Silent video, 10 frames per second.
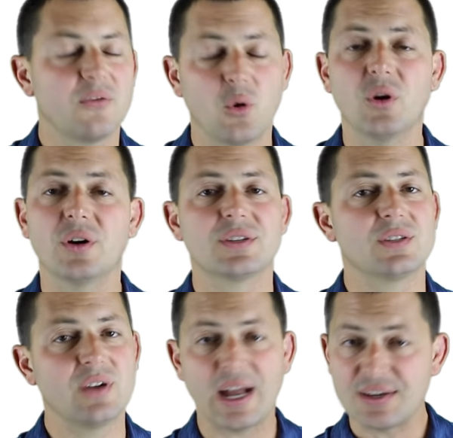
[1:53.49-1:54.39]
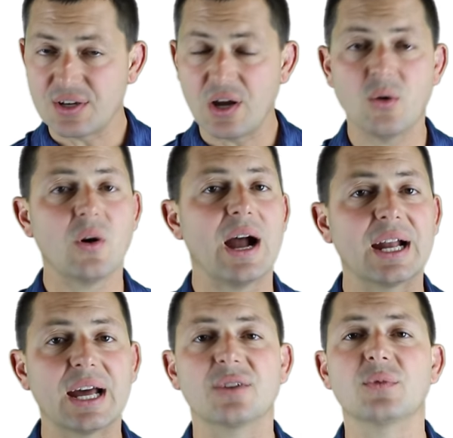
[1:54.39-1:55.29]
of course, you guys know I
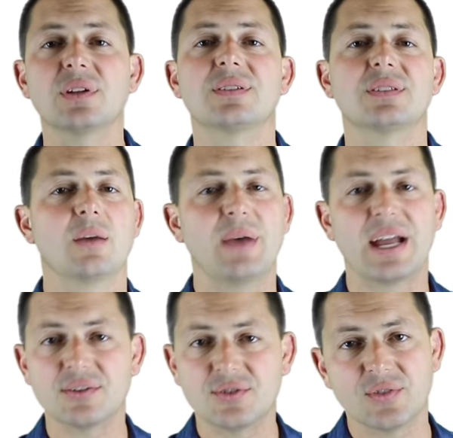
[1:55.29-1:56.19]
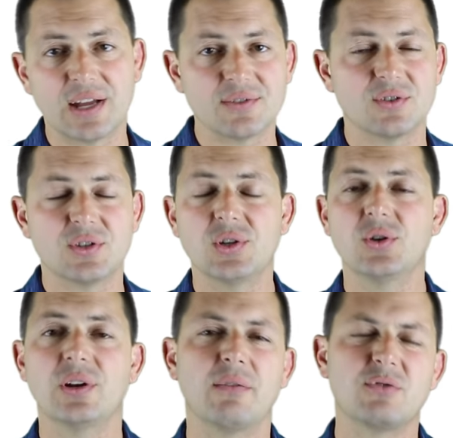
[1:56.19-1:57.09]
got in real estate back in
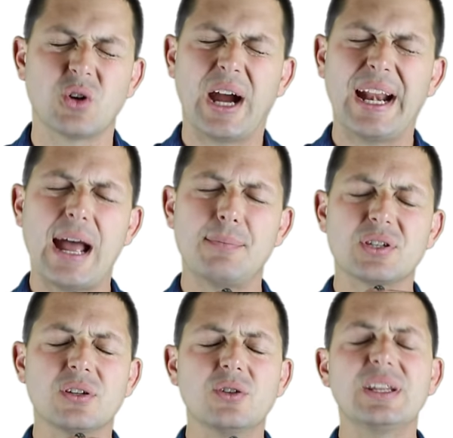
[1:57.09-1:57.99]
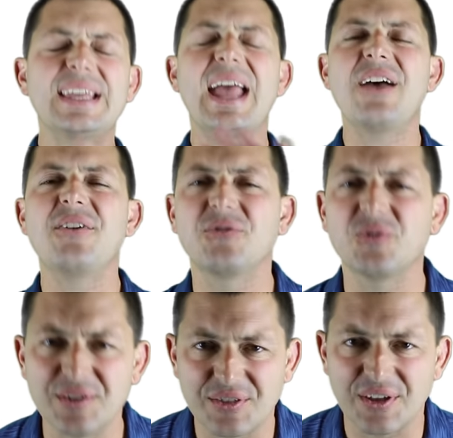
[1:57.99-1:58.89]
2002 and I've tried absolutely
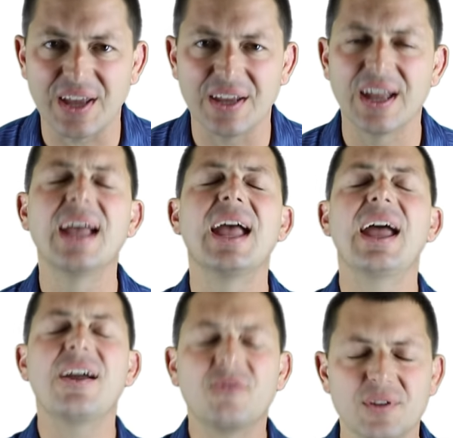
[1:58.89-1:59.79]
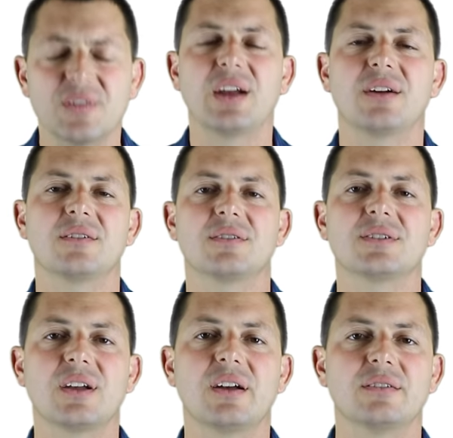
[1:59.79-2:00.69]
everything everything under the
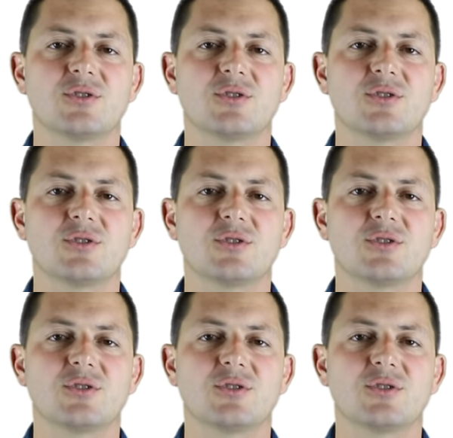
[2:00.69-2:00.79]
sun